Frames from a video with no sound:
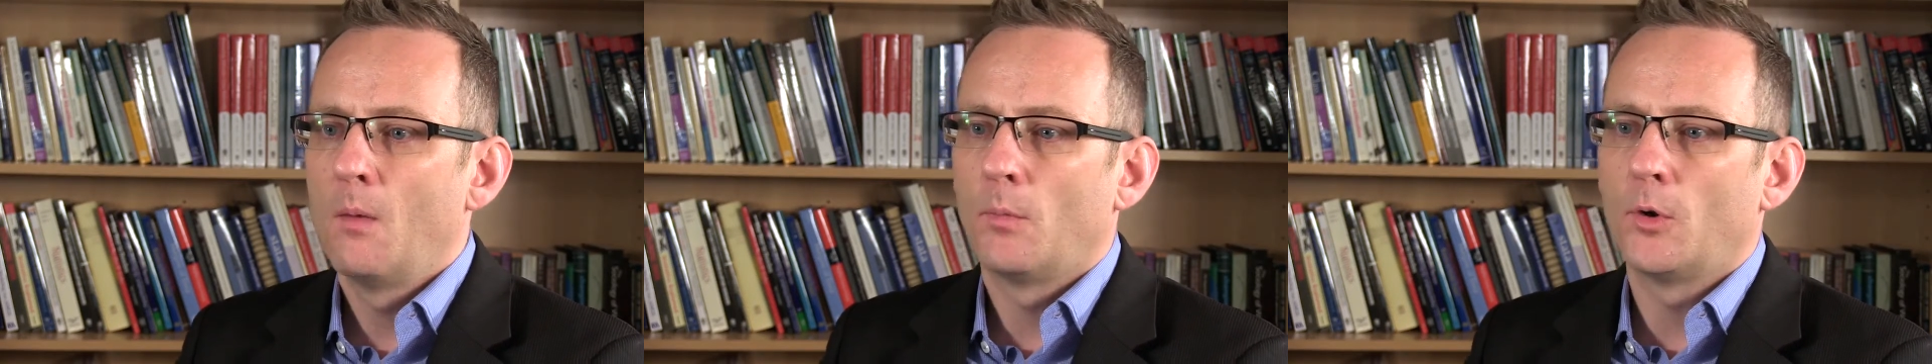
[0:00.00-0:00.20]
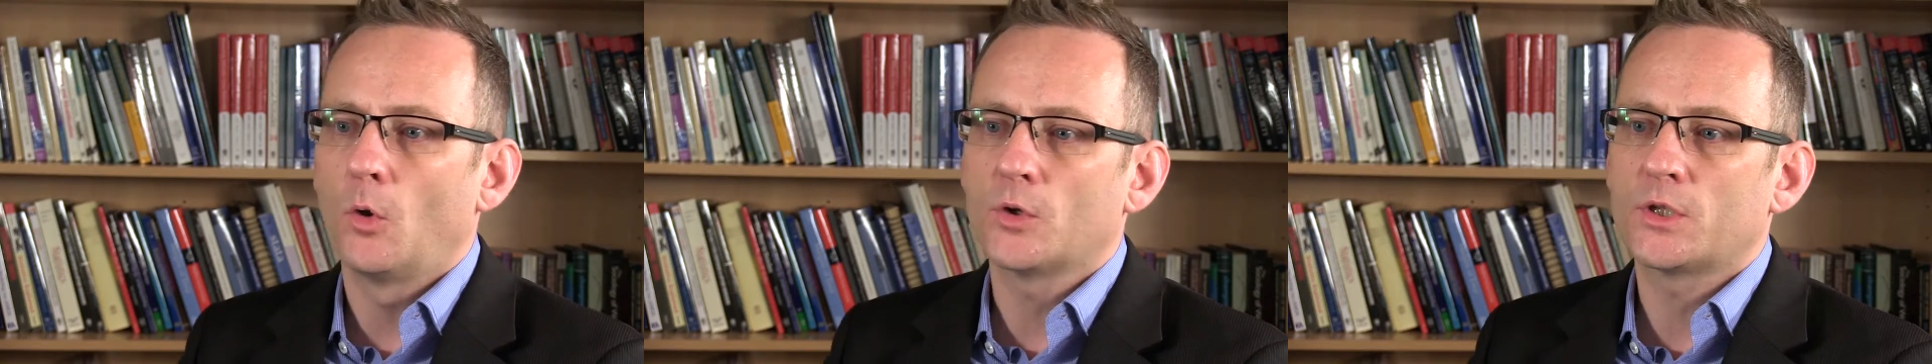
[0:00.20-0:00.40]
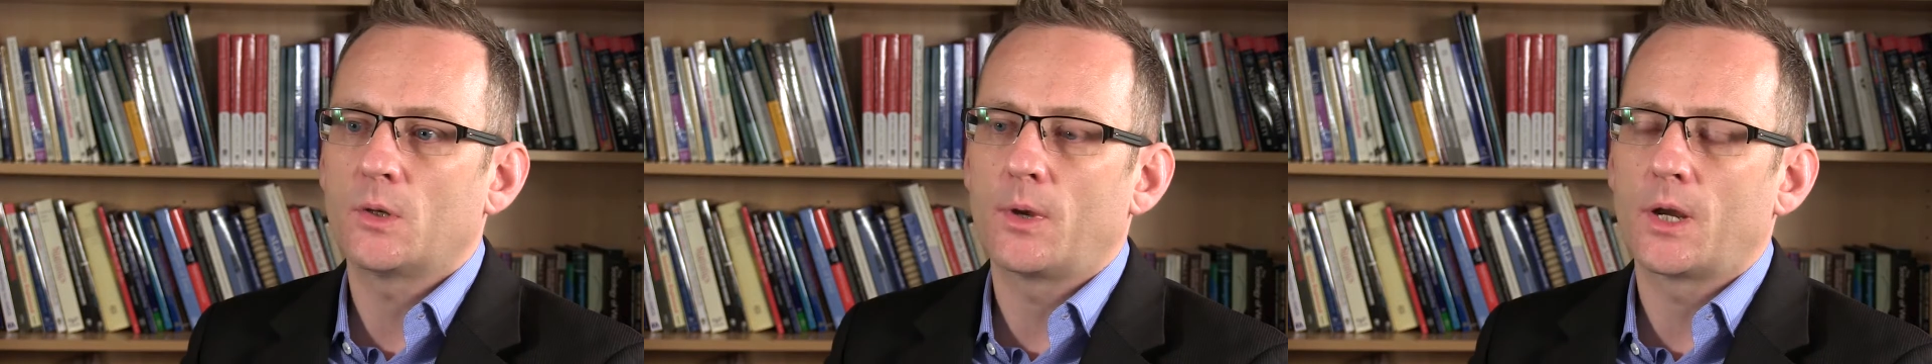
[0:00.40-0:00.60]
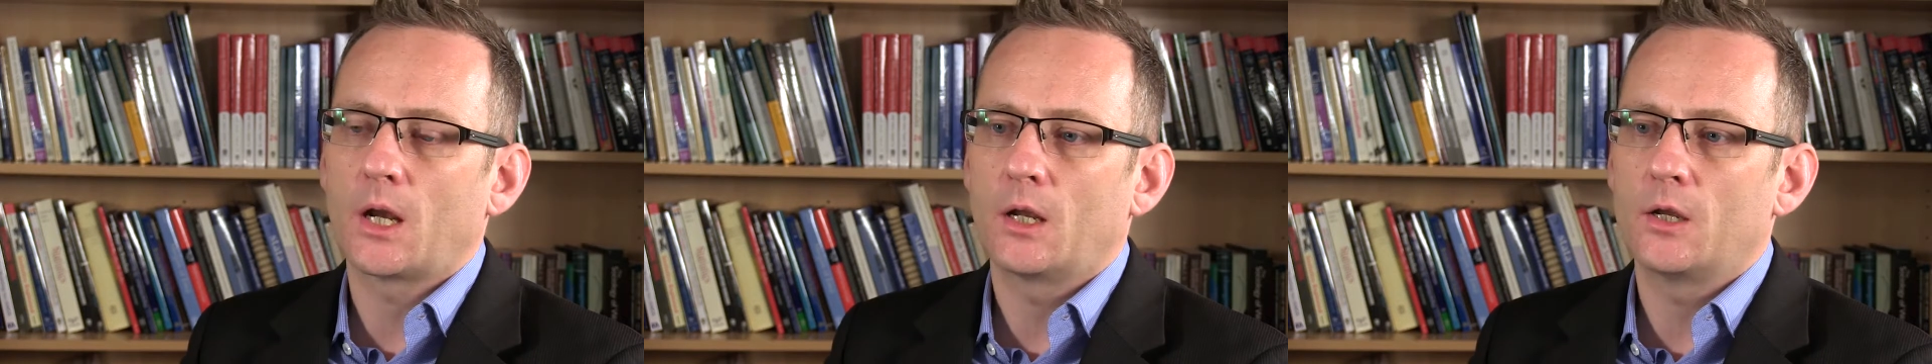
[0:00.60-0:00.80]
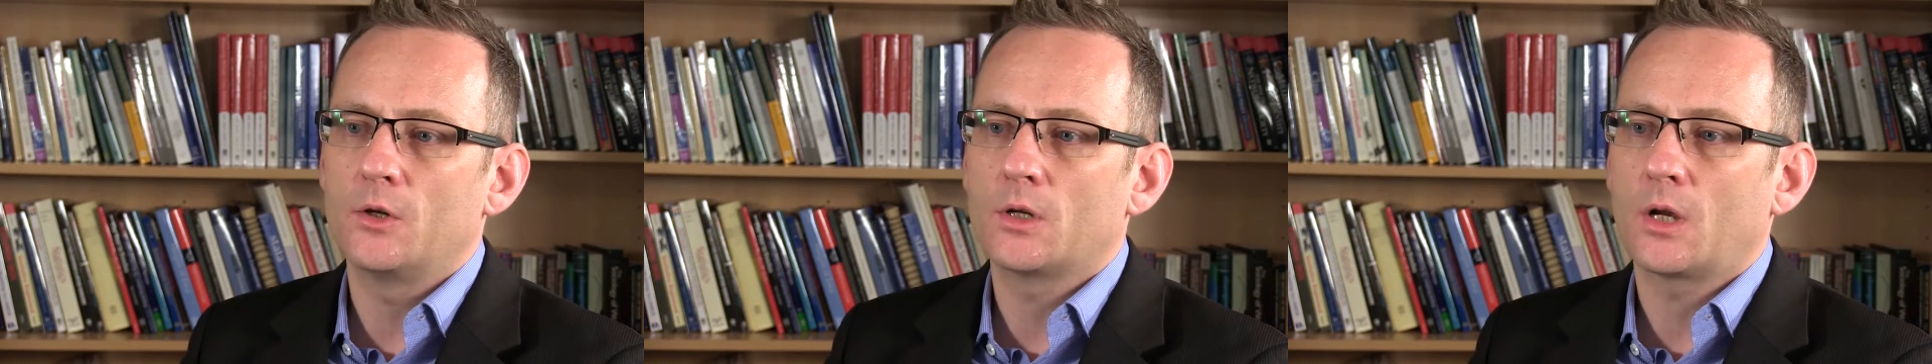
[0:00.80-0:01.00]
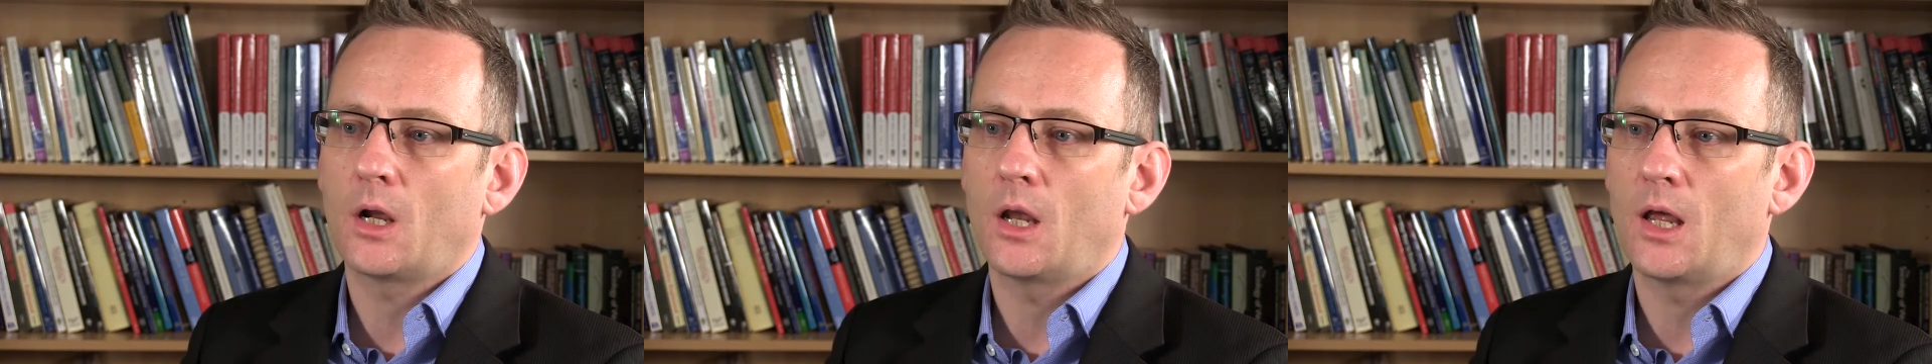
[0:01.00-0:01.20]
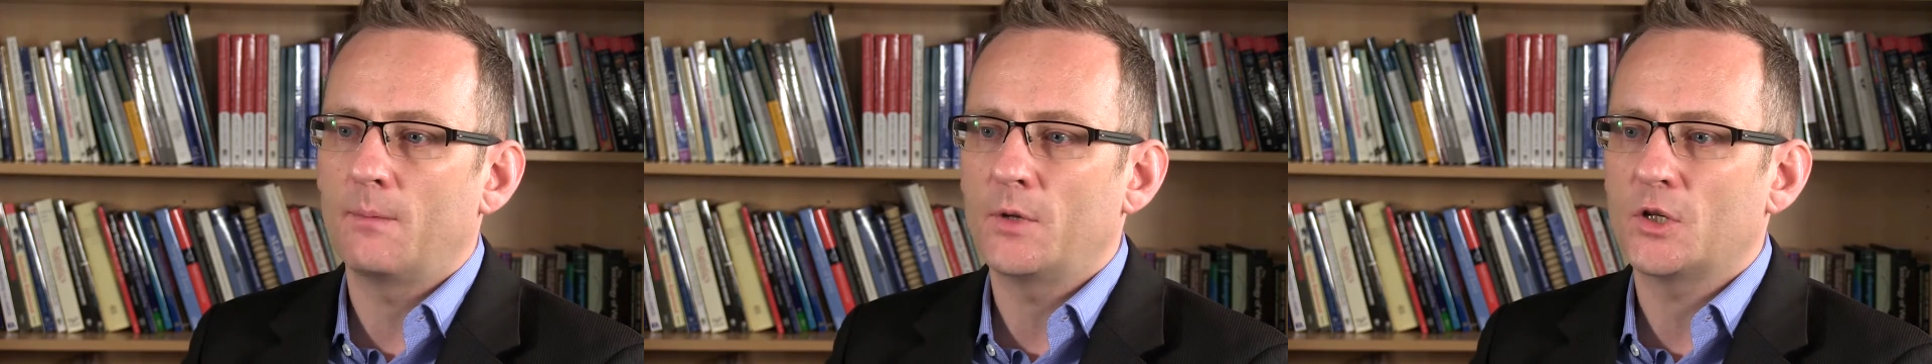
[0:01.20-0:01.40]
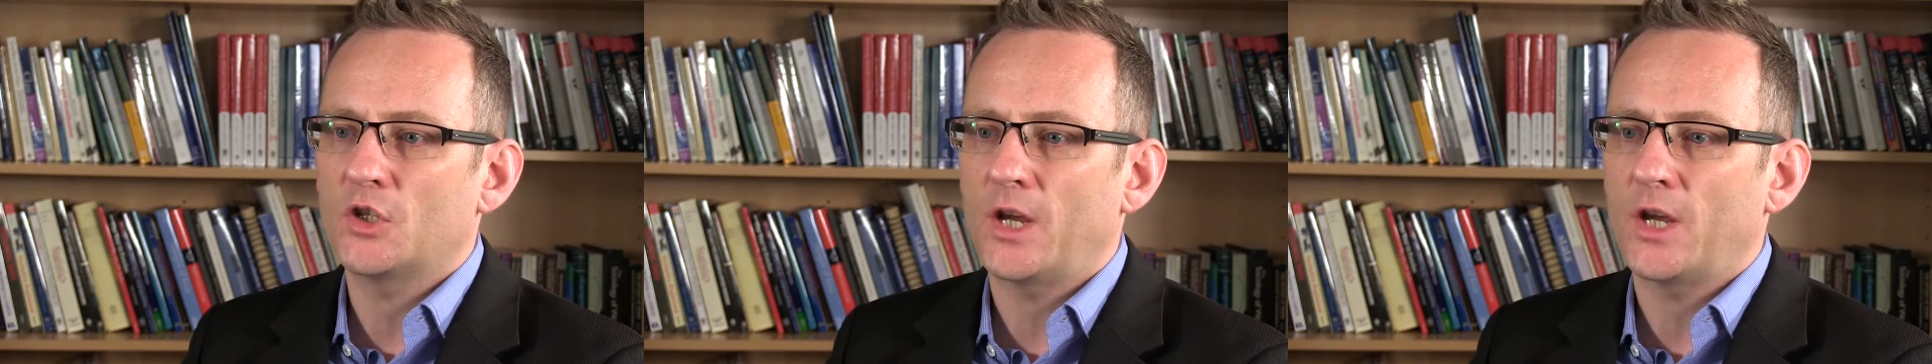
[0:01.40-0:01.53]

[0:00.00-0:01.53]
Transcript: but also include climate